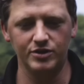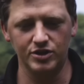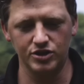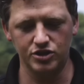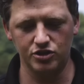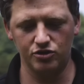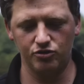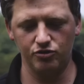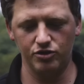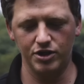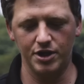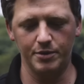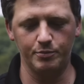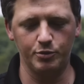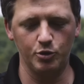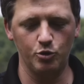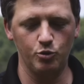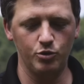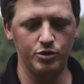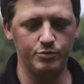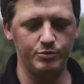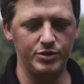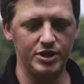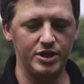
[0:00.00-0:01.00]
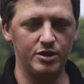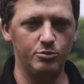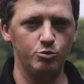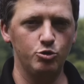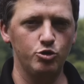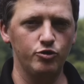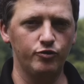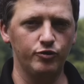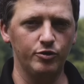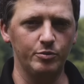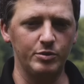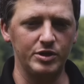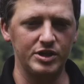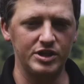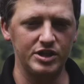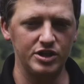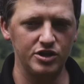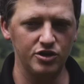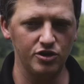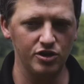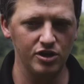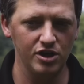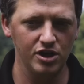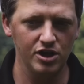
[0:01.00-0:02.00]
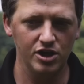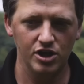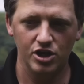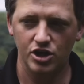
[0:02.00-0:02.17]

this grip would be to move from here